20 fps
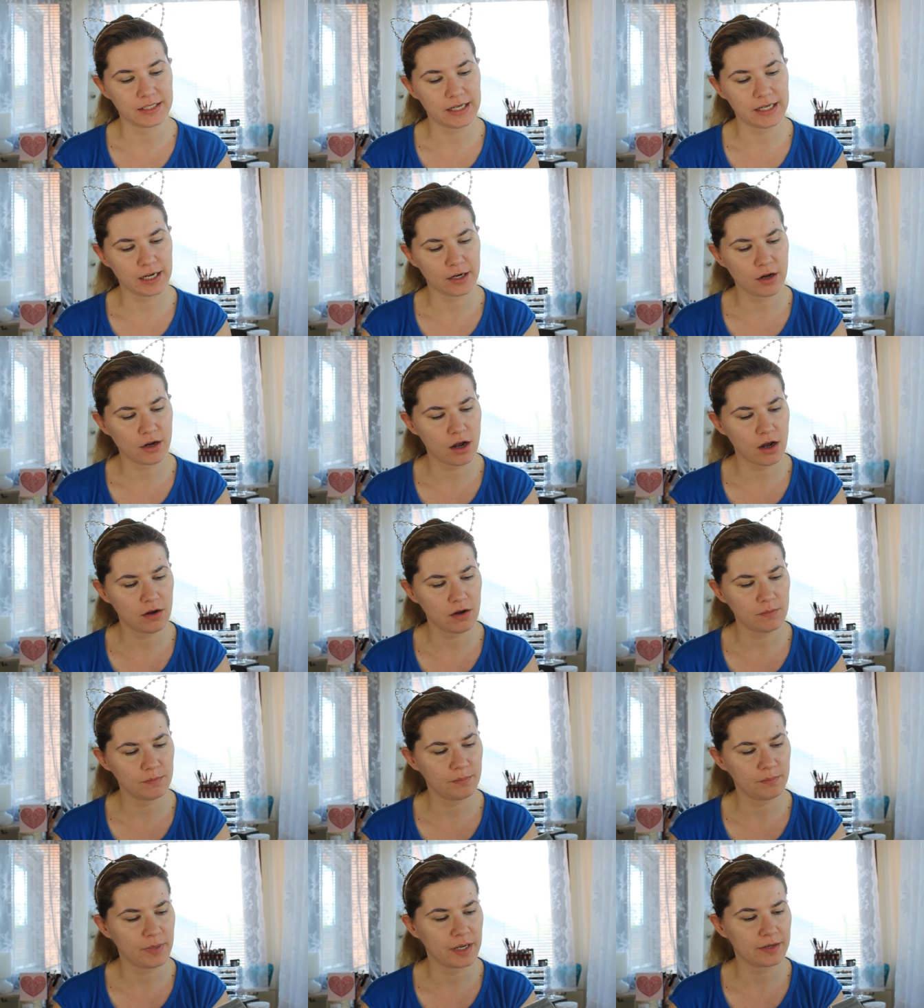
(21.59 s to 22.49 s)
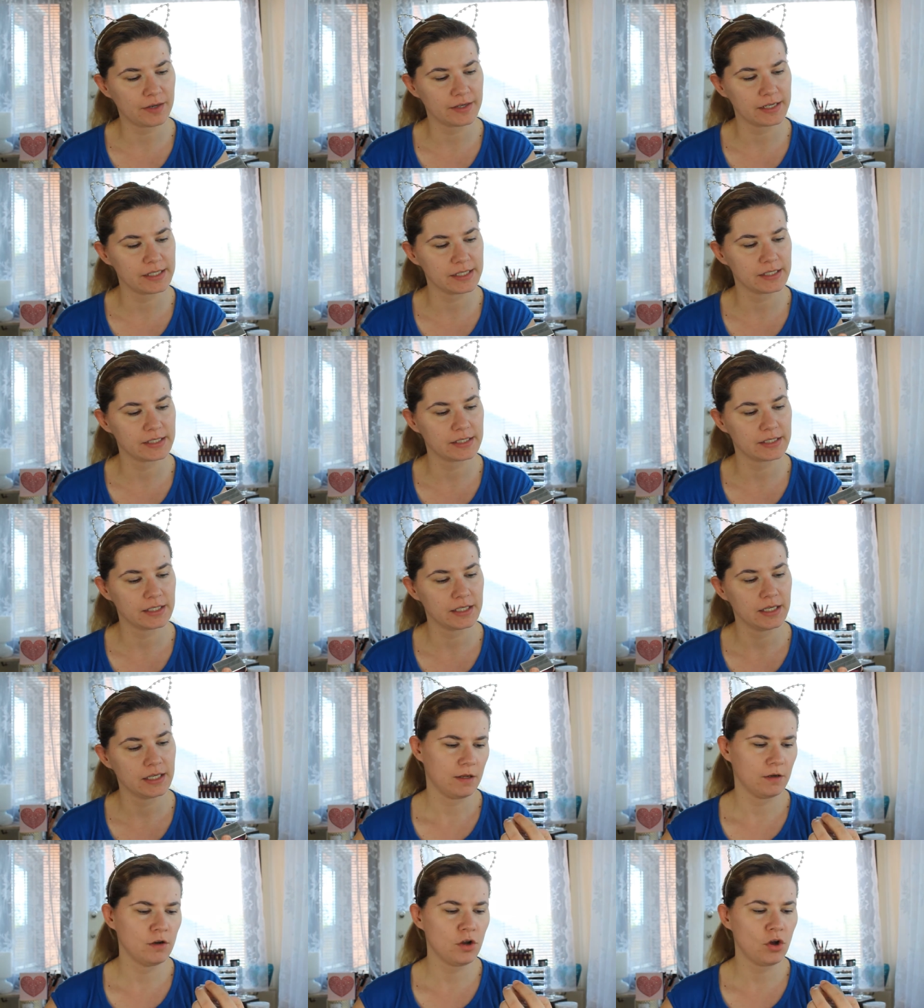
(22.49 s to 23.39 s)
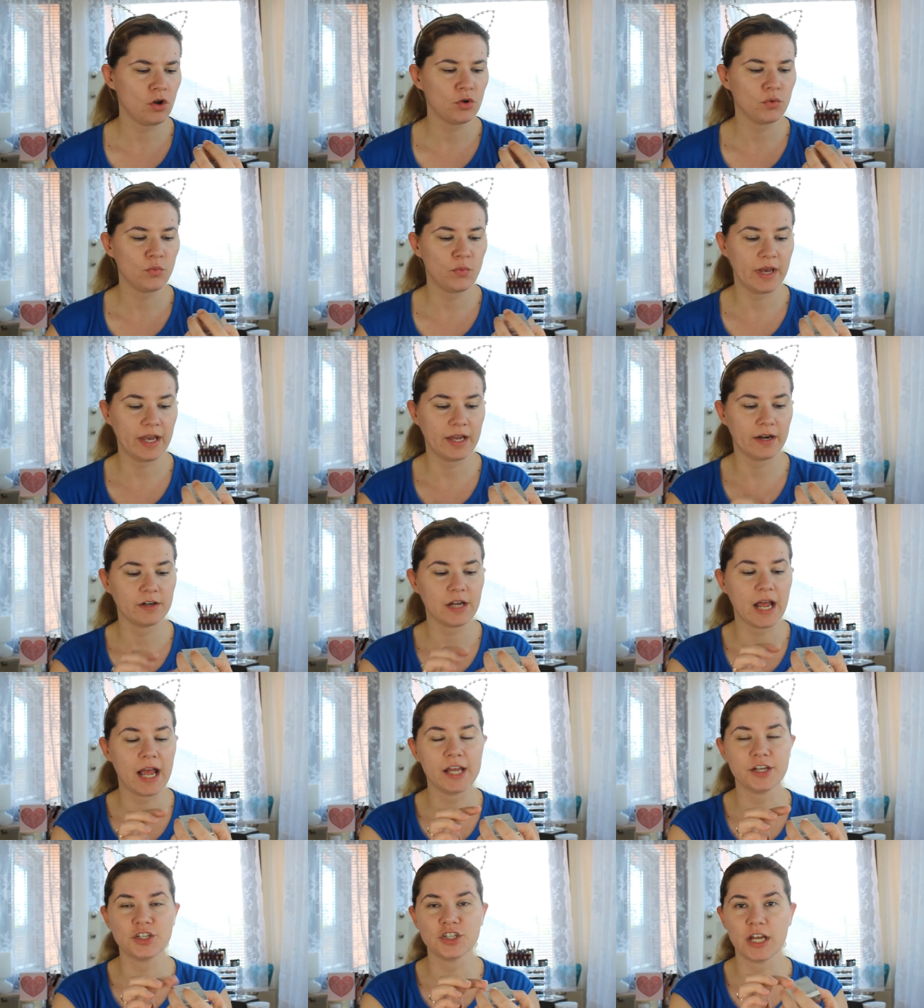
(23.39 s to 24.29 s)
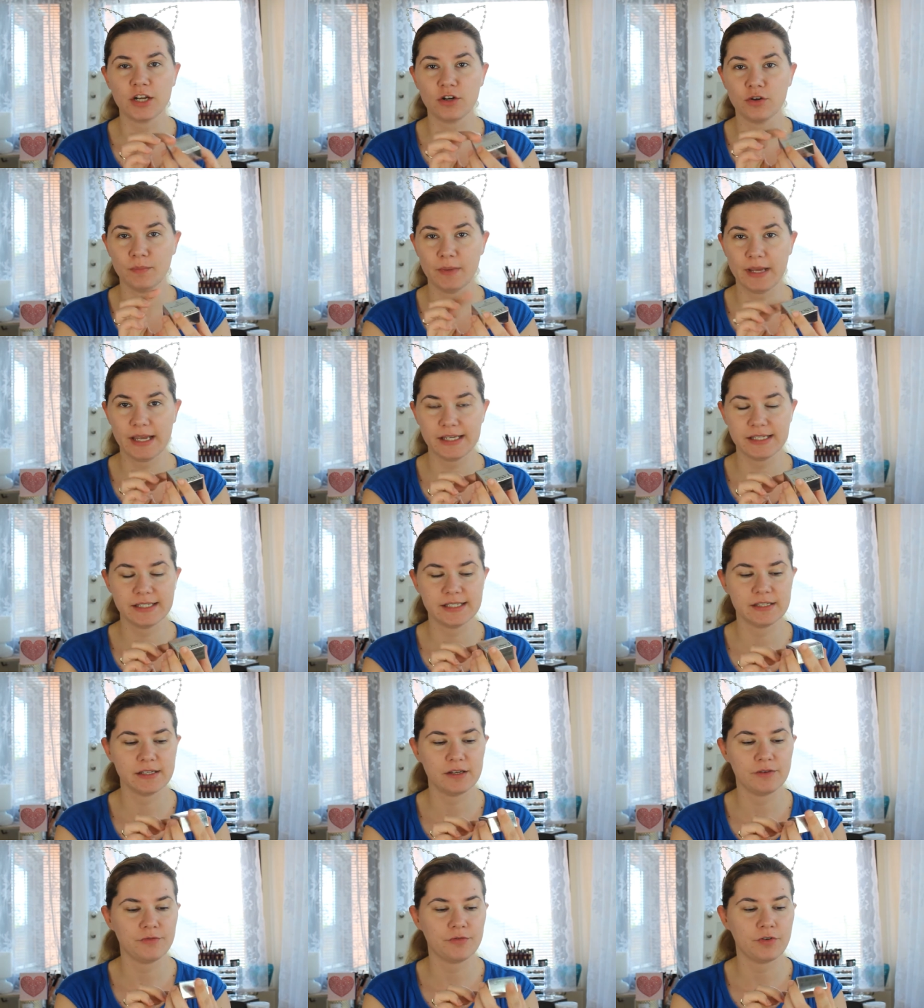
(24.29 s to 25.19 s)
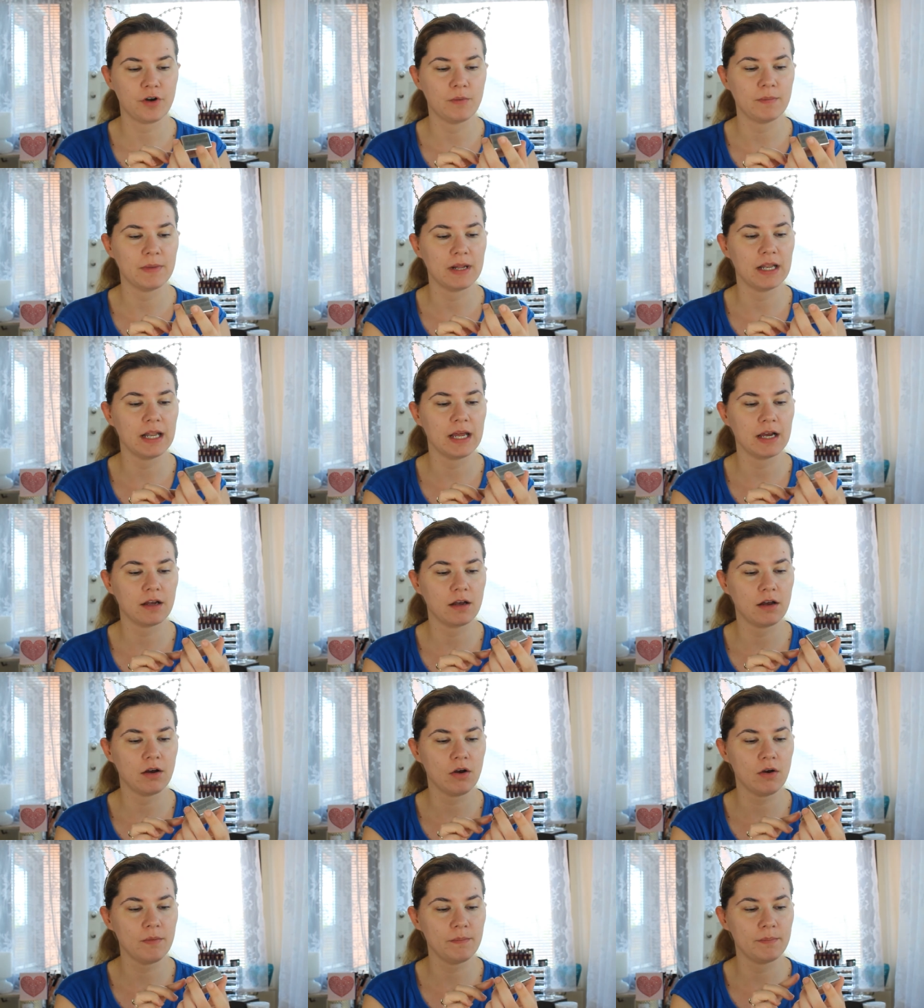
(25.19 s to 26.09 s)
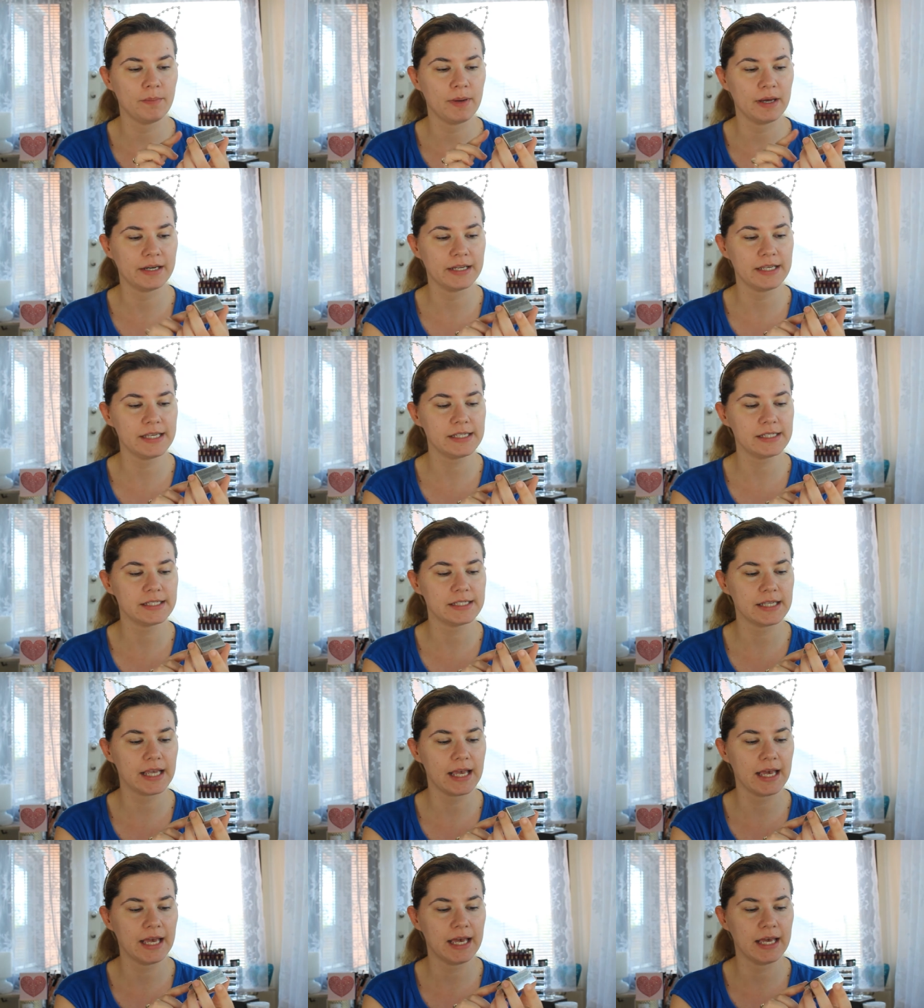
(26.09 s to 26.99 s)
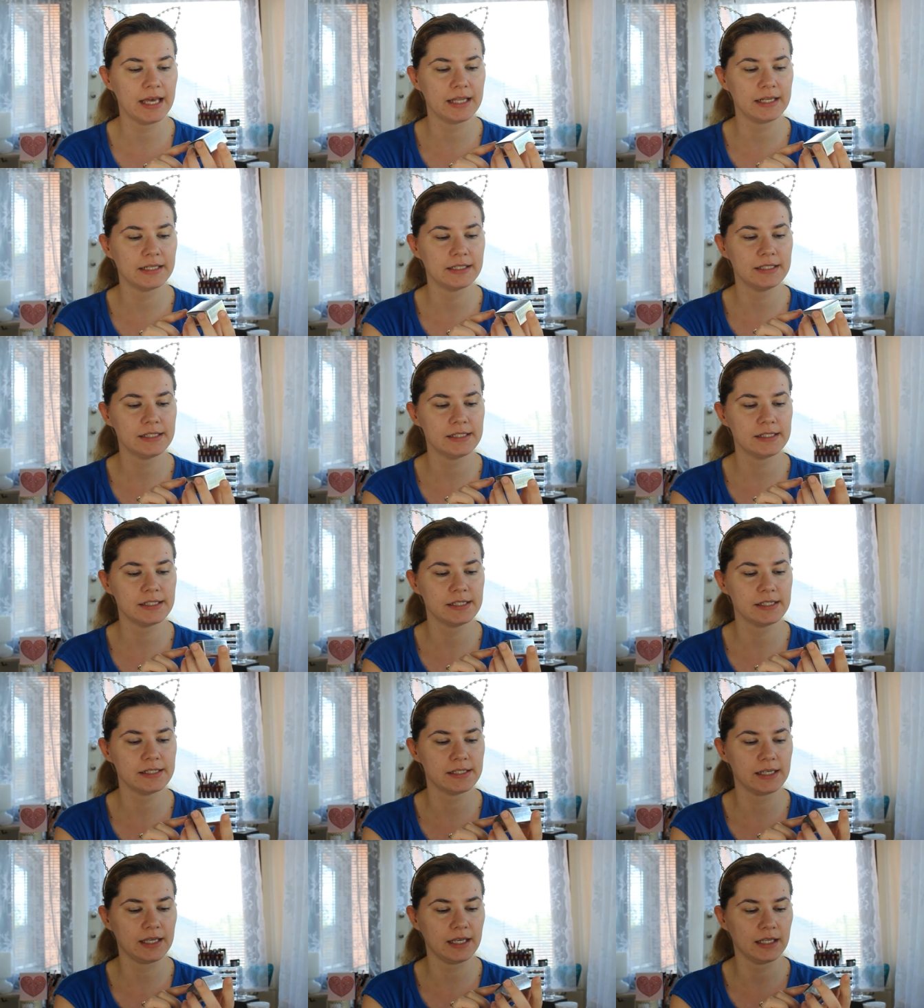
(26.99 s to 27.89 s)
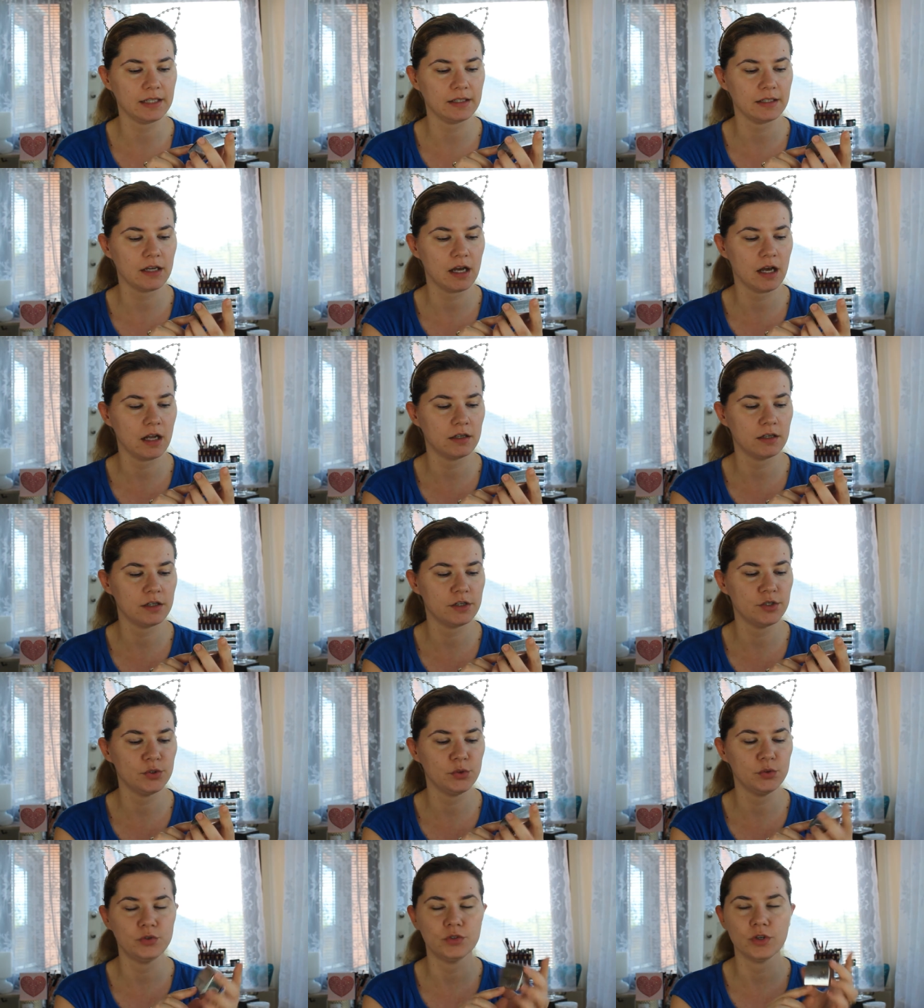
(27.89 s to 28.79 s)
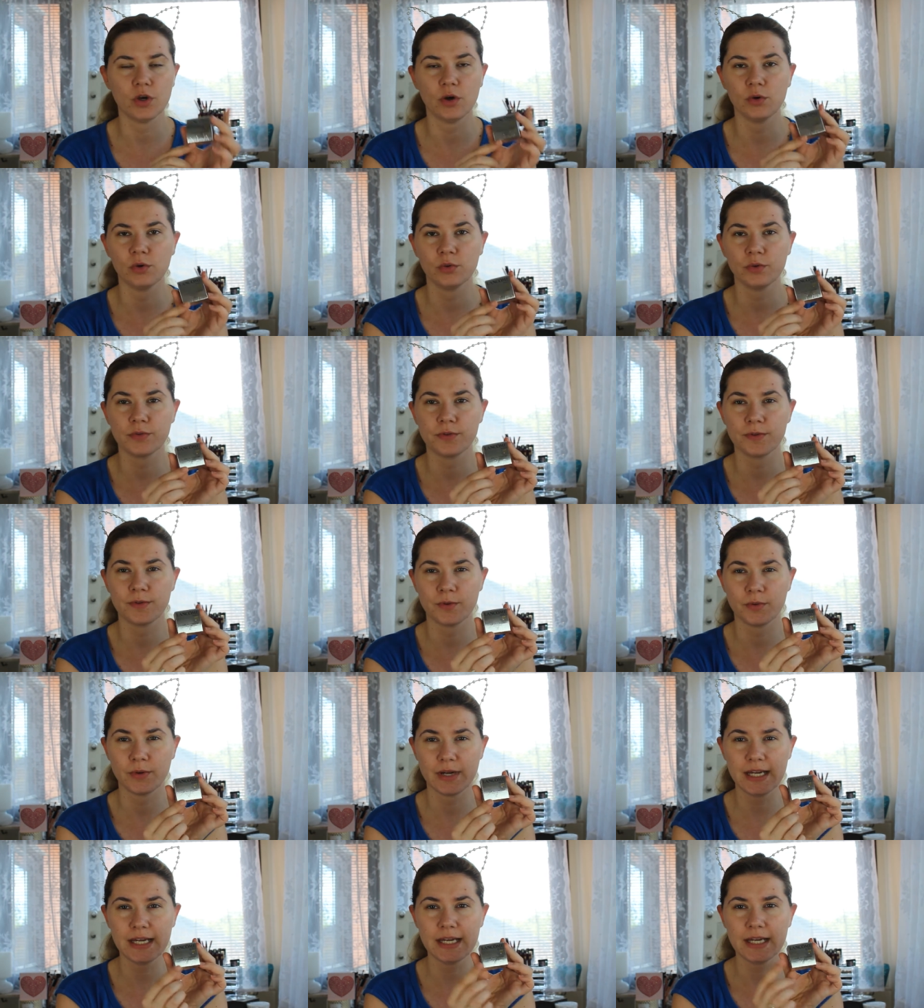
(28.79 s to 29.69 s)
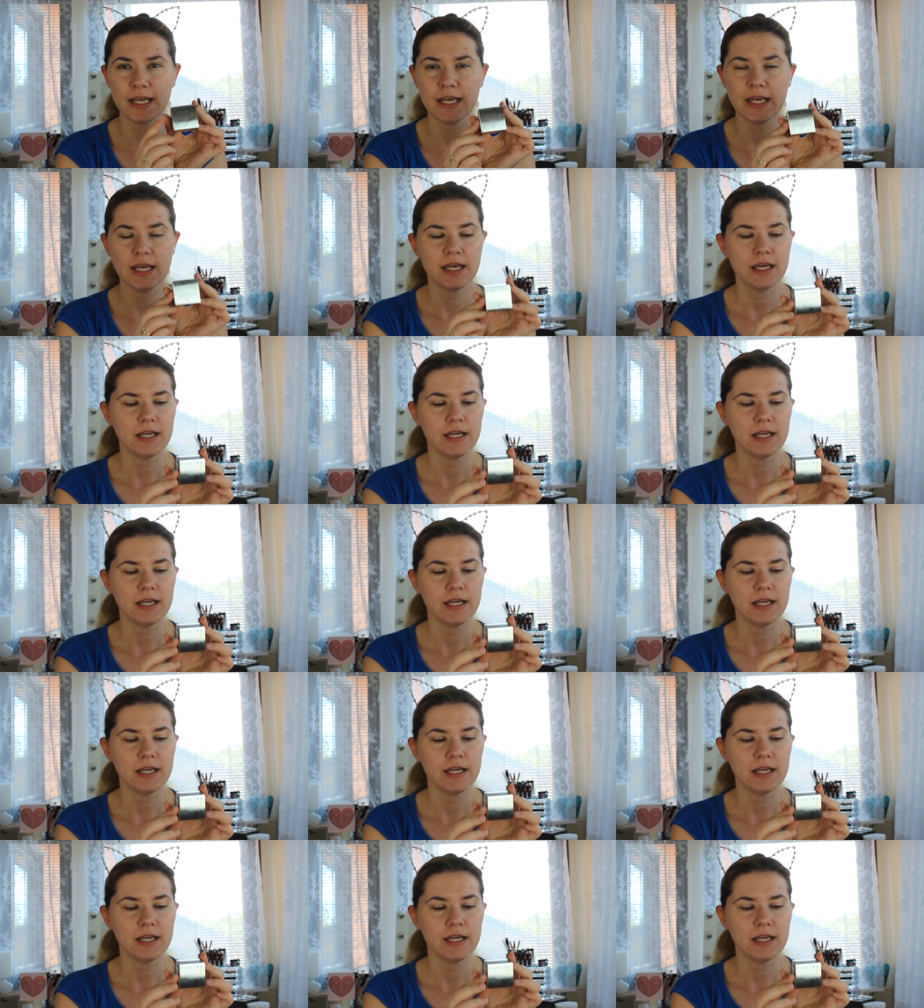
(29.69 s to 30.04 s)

Lancome Paris Longwear eyeshadow base from Lancome Paris and this is in color nude 03.